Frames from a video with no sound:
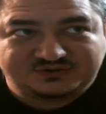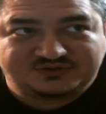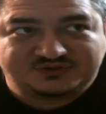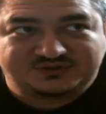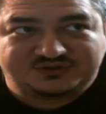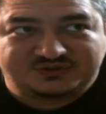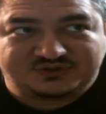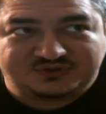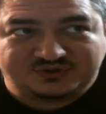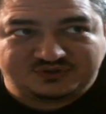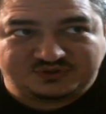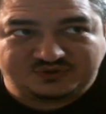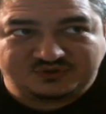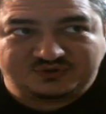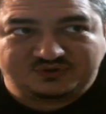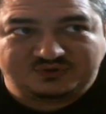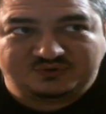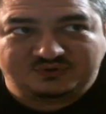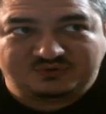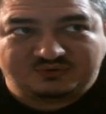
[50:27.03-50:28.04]

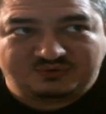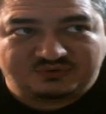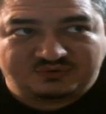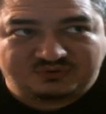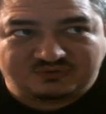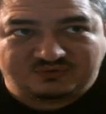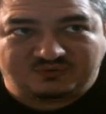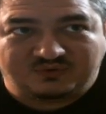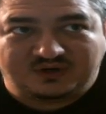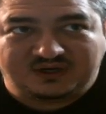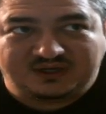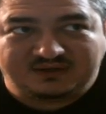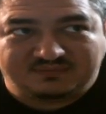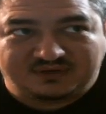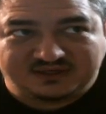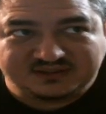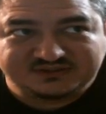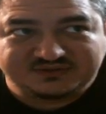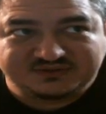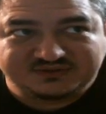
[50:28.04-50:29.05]
2-3
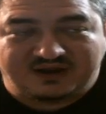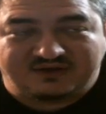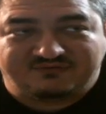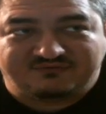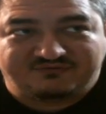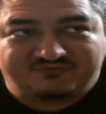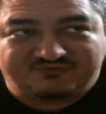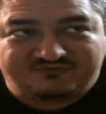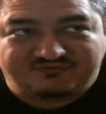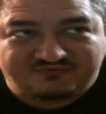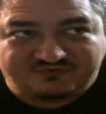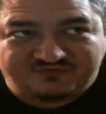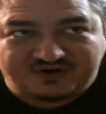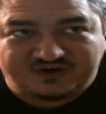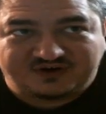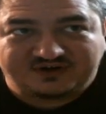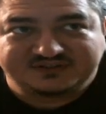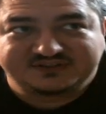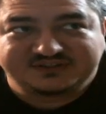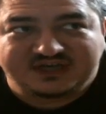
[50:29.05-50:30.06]
months when I
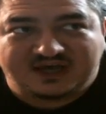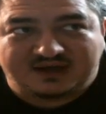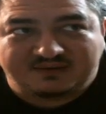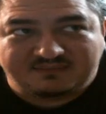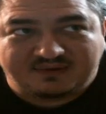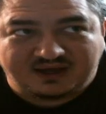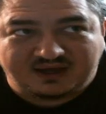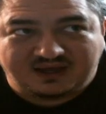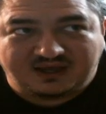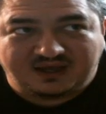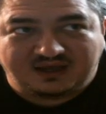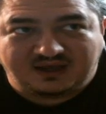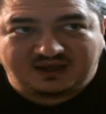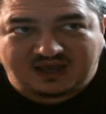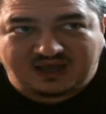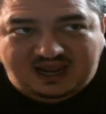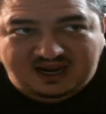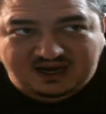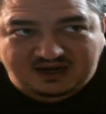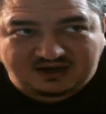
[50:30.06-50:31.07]
first got my
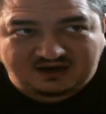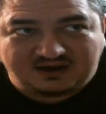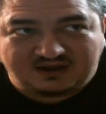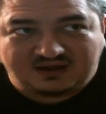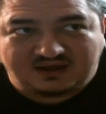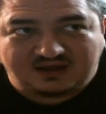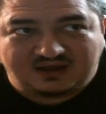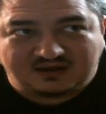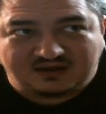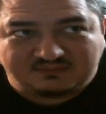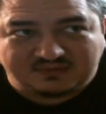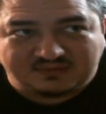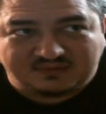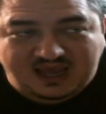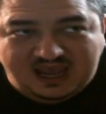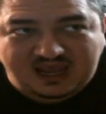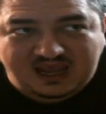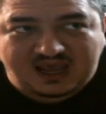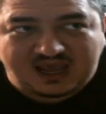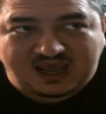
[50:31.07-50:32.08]

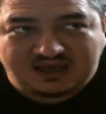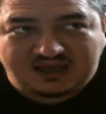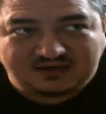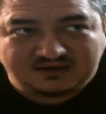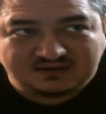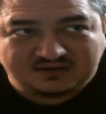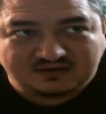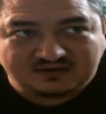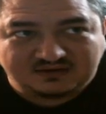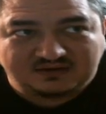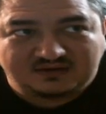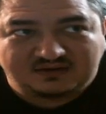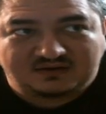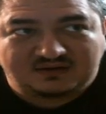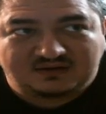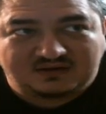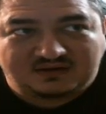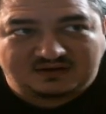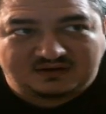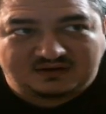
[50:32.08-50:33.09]
A8,
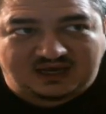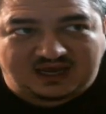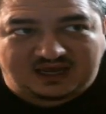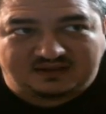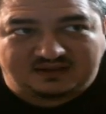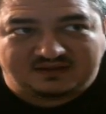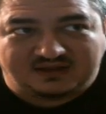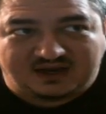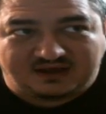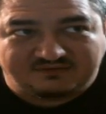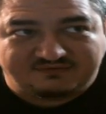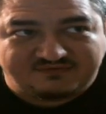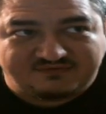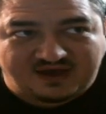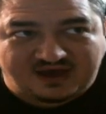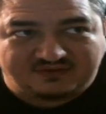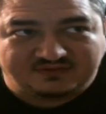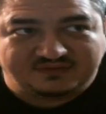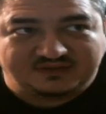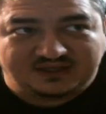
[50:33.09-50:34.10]
and then I
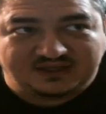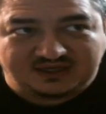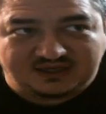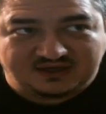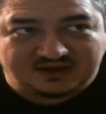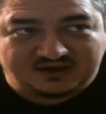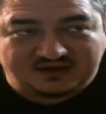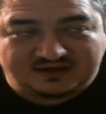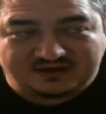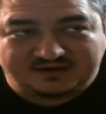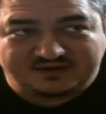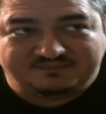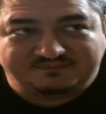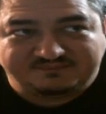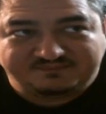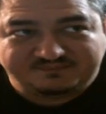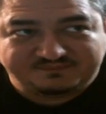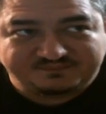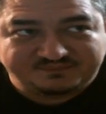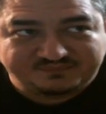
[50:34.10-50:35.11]
found the
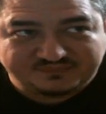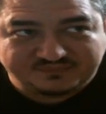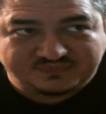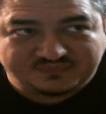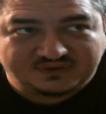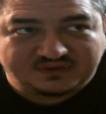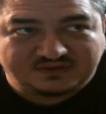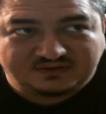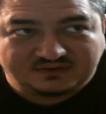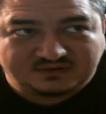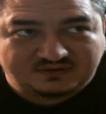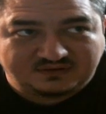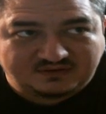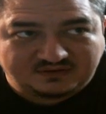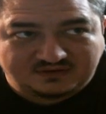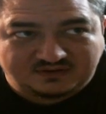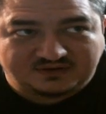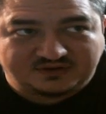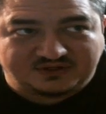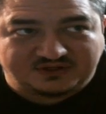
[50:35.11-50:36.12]

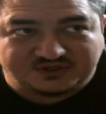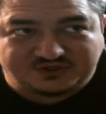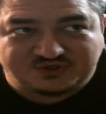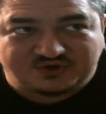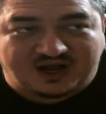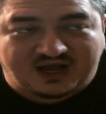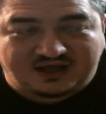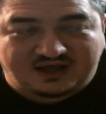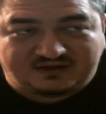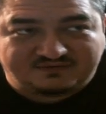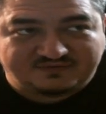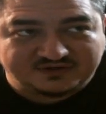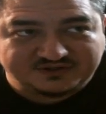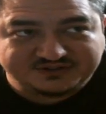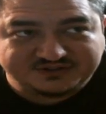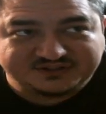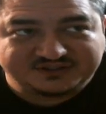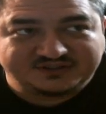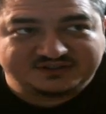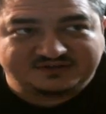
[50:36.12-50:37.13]
trial
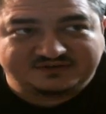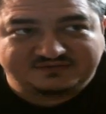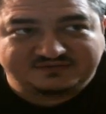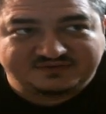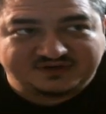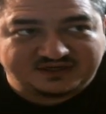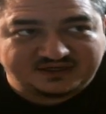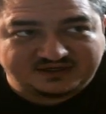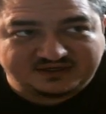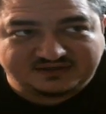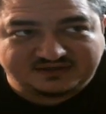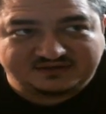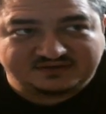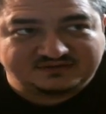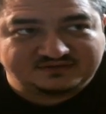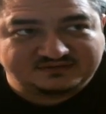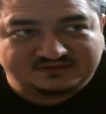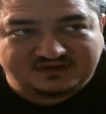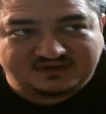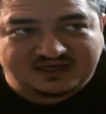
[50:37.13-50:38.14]
version of
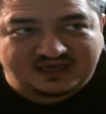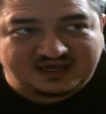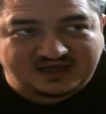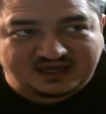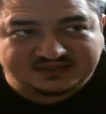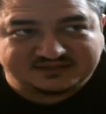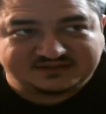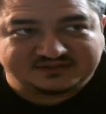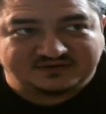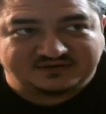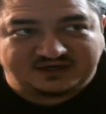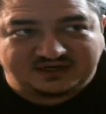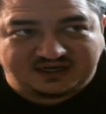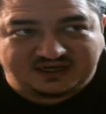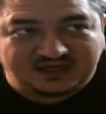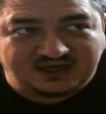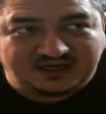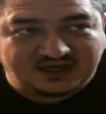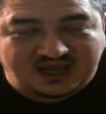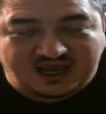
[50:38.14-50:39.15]

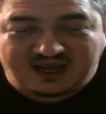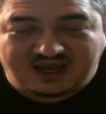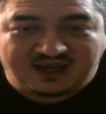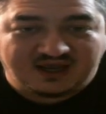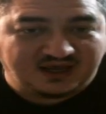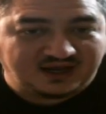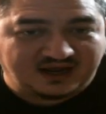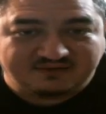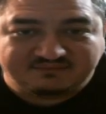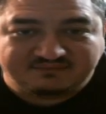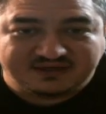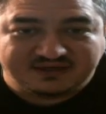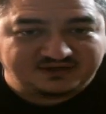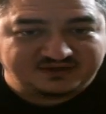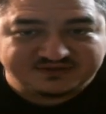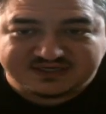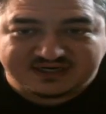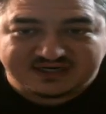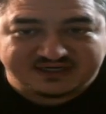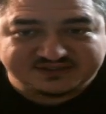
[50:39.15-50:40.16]
S3D, and I've been
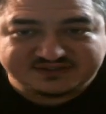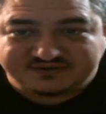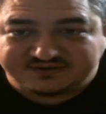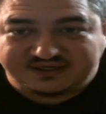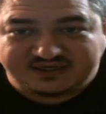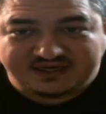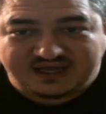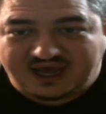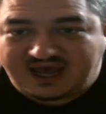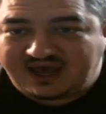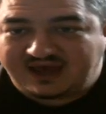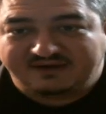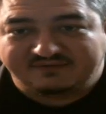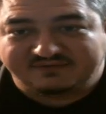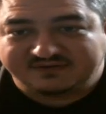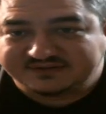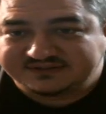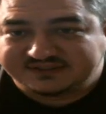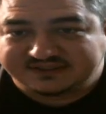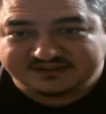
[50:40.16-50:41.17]
using S3D
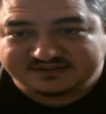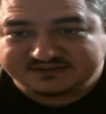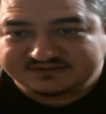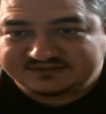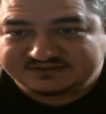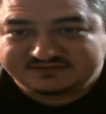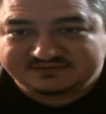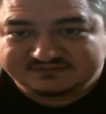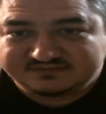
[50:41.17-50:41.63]
ever since.